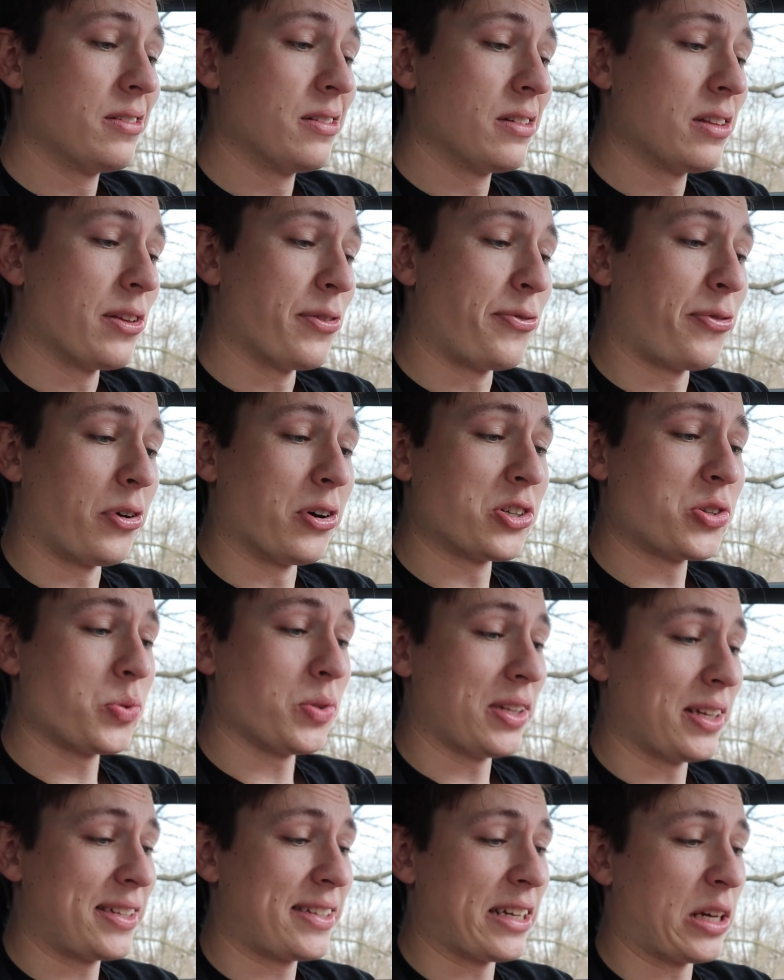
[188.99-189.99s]
The first
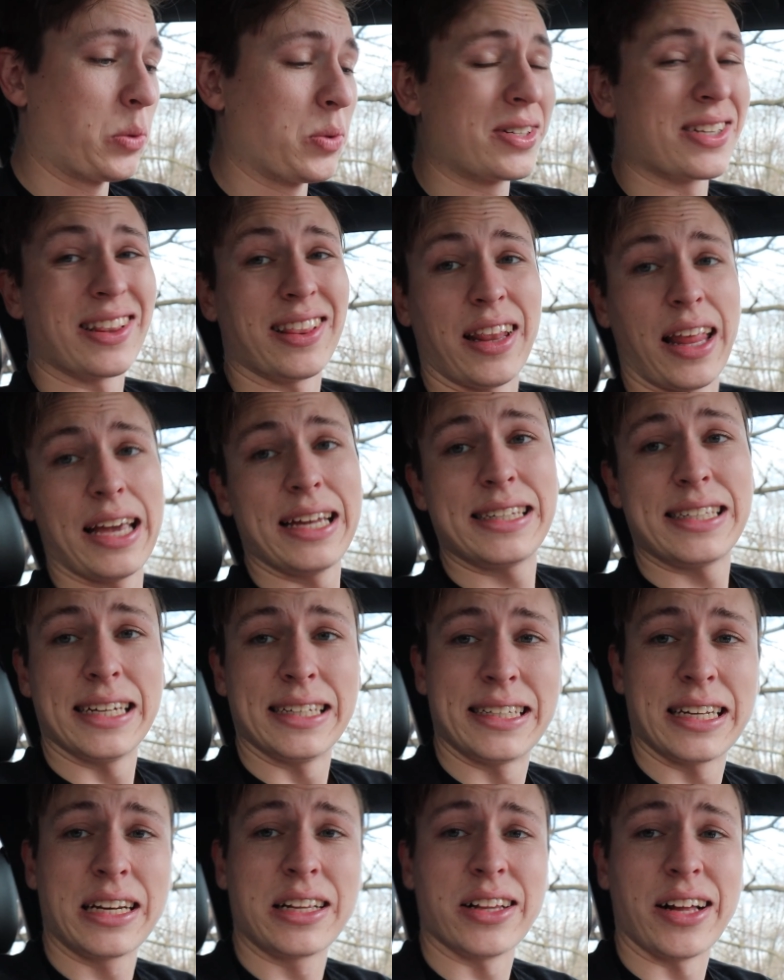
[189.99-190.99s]
one they said was light
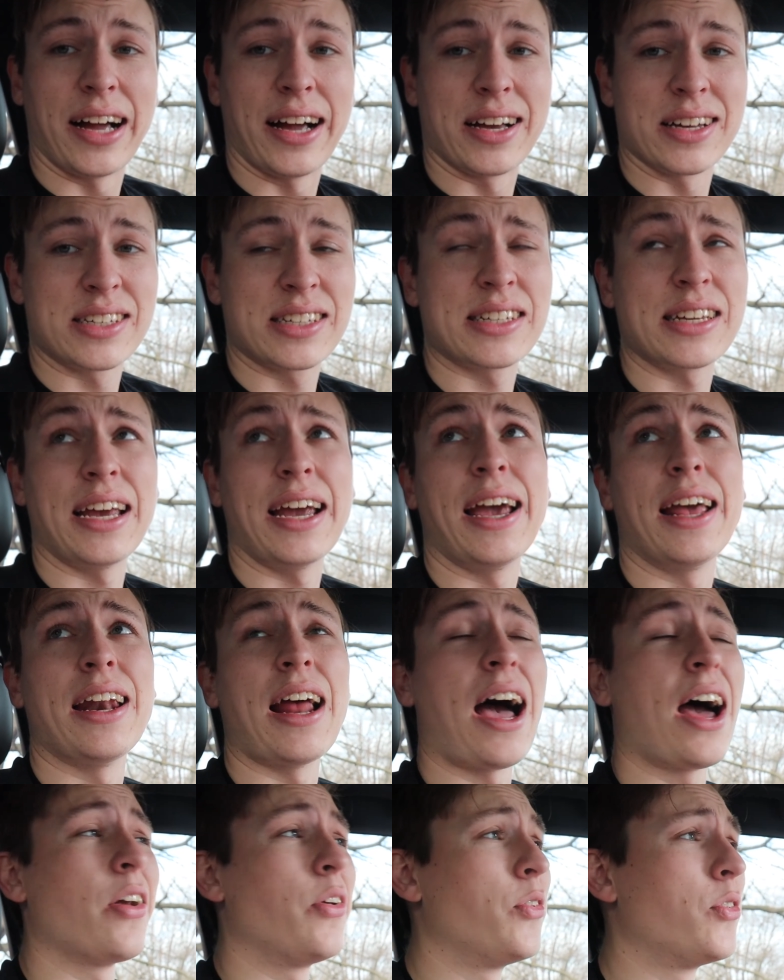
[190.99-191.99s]
tinted glass, and
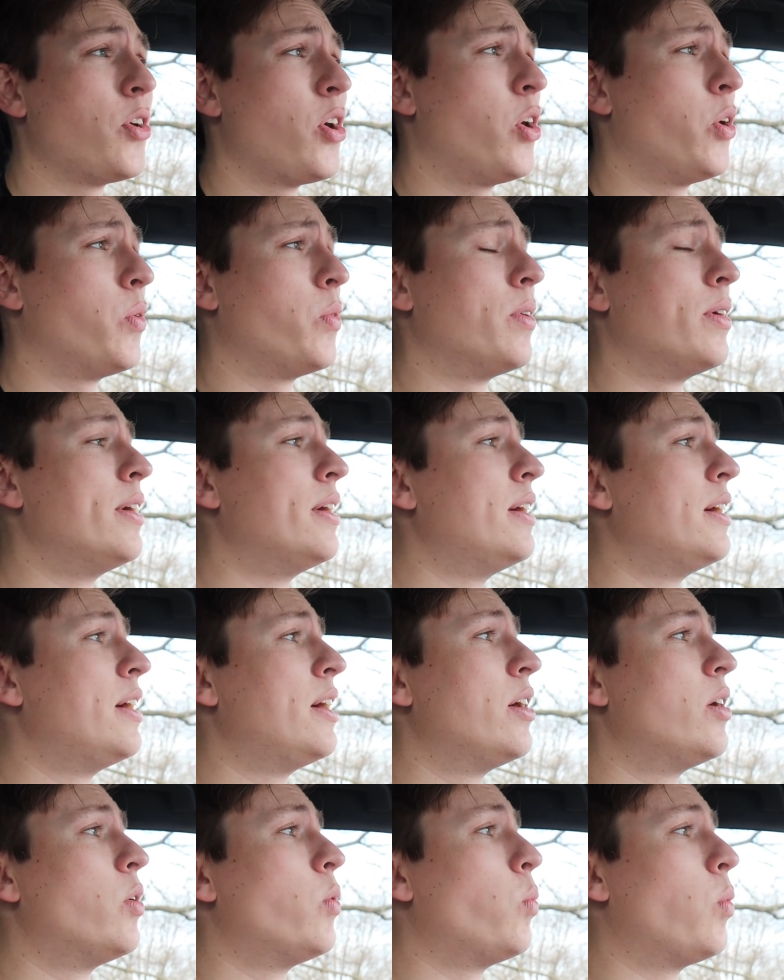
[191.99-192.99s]
I don't know
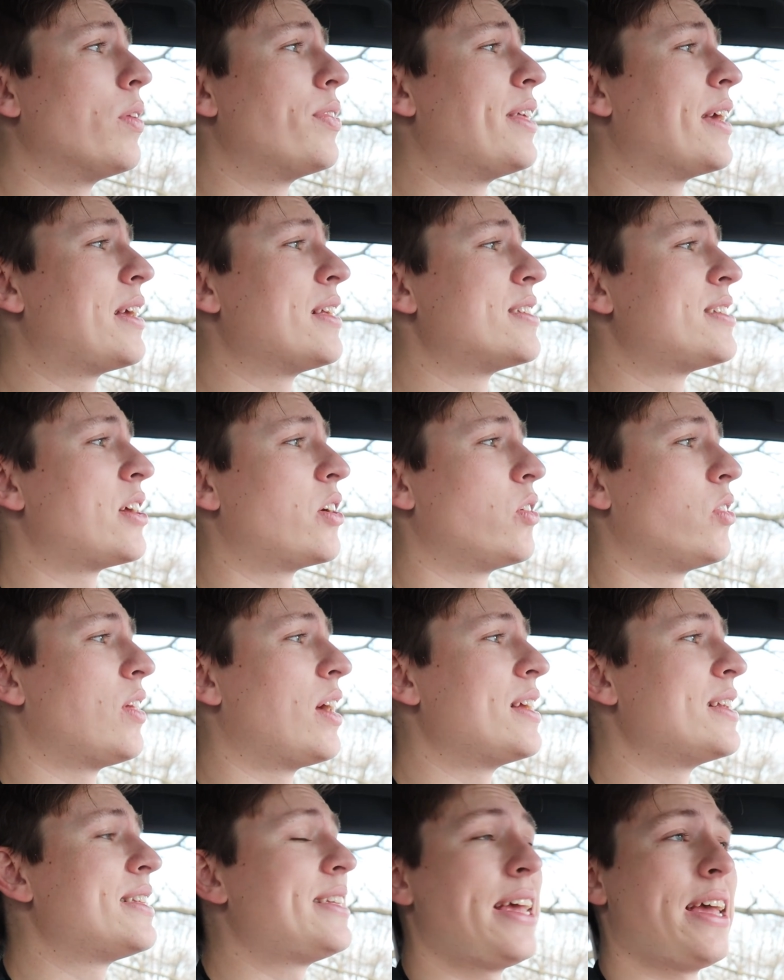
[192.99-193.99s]
what they consider
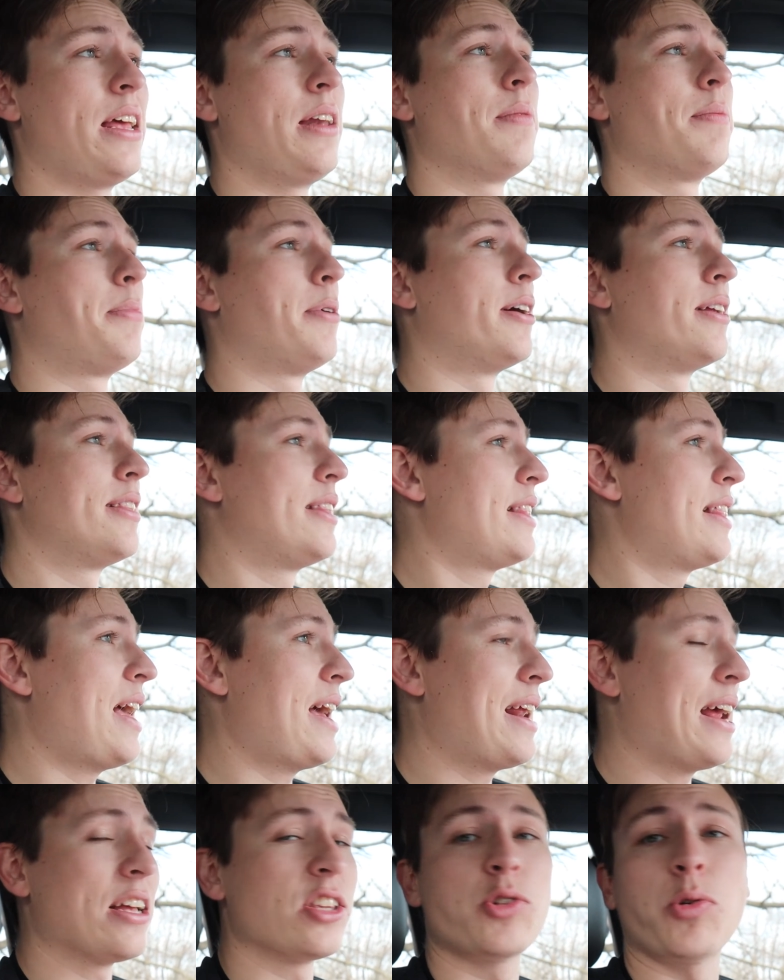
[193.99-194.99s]
light tint, but
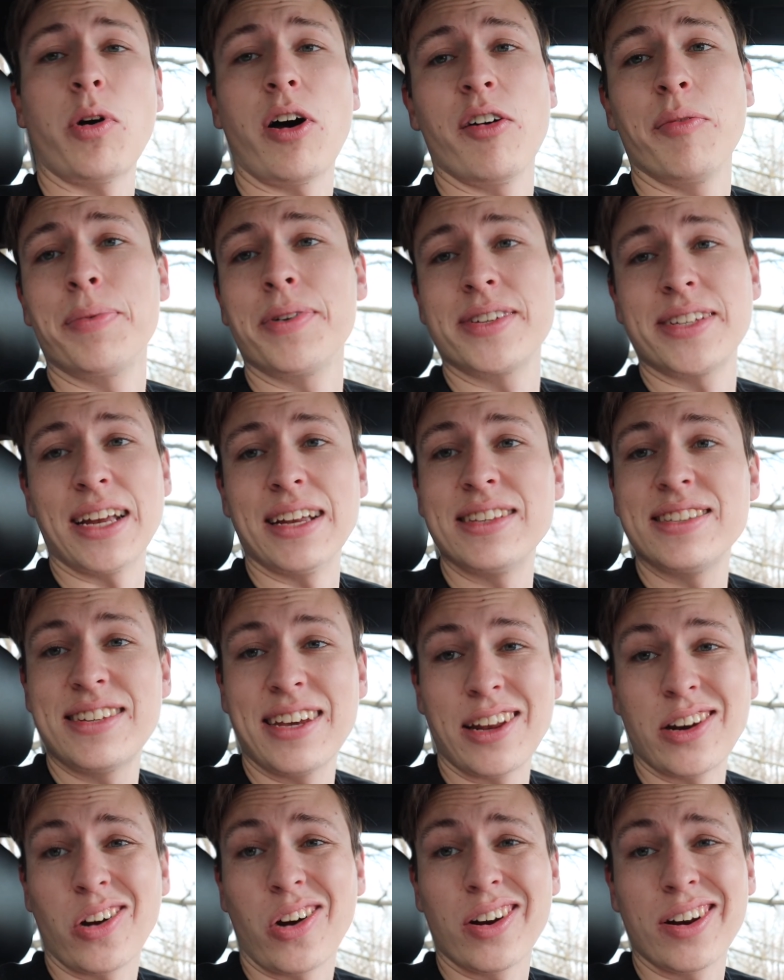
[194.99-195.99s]
that had 12%
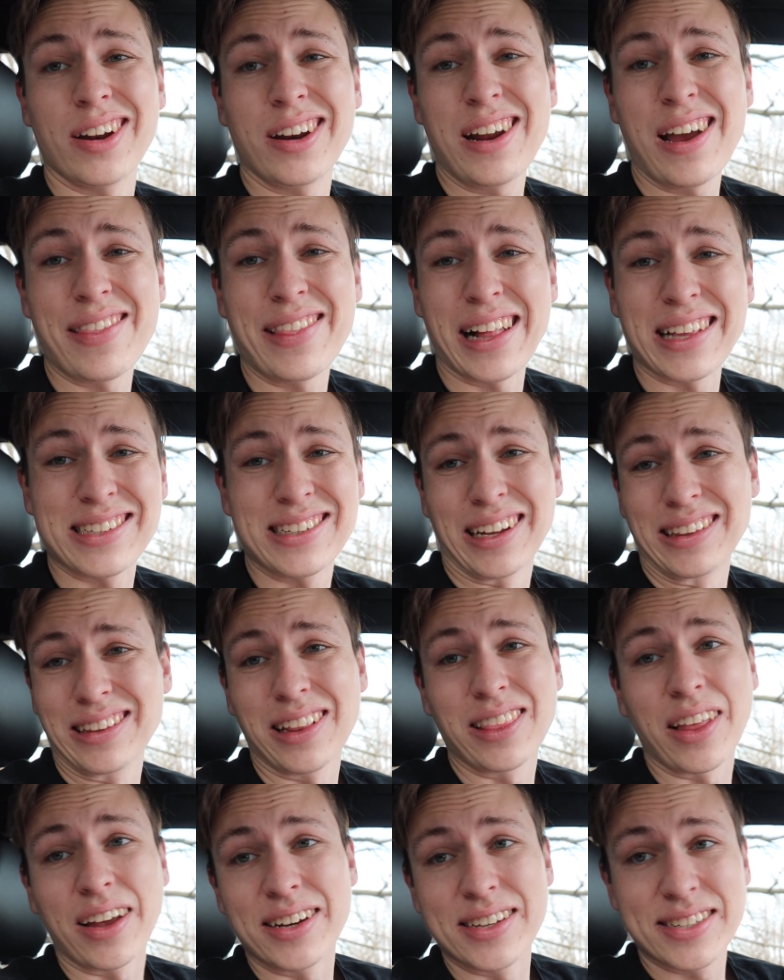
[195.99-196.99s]
tint on it, and that's not the
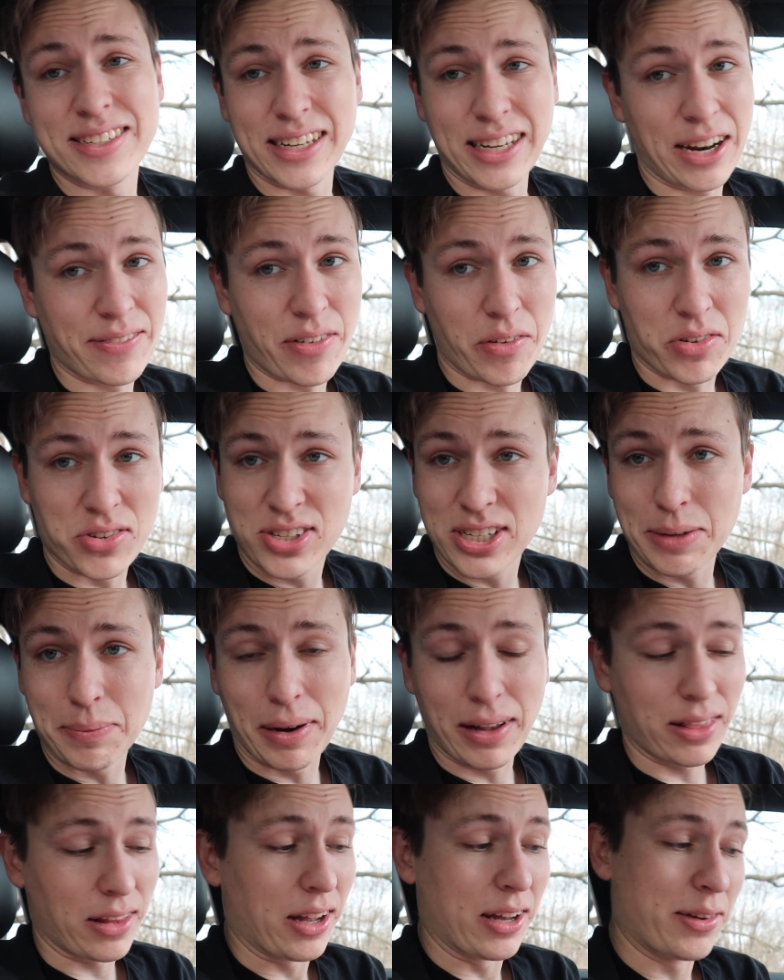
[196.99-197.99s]
lightest tint I've ever seen in
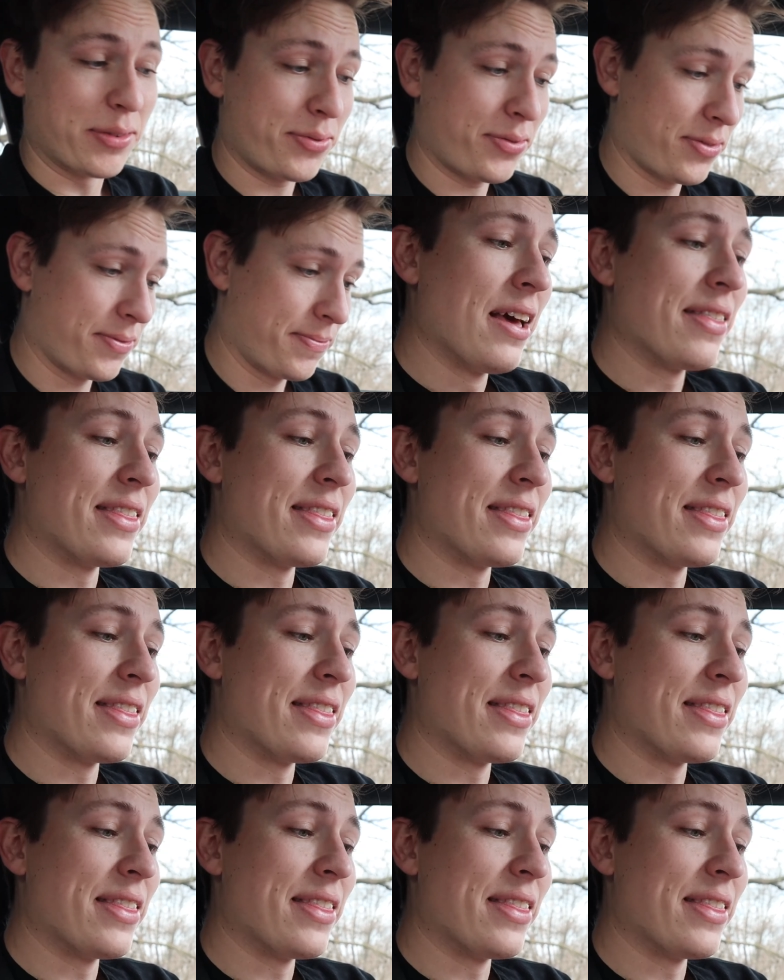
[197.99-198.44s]
my life.